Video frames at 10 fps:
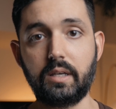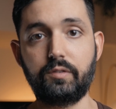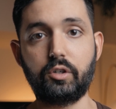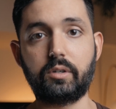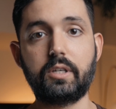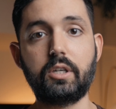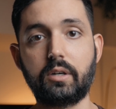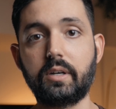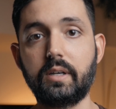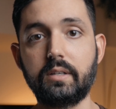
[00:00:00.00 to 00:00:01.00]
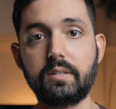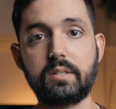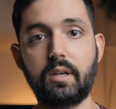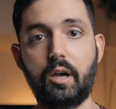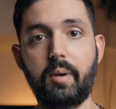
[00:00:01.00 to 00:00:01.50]
If you're
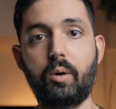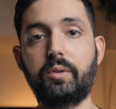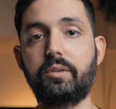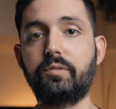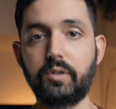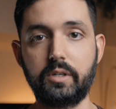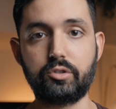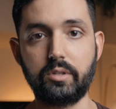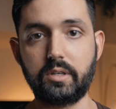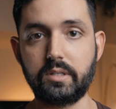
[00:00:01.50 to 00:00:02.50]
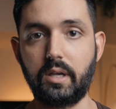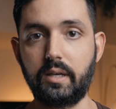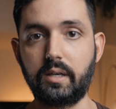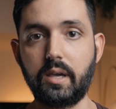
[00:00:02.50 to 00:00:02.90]
curious about what the footage looks like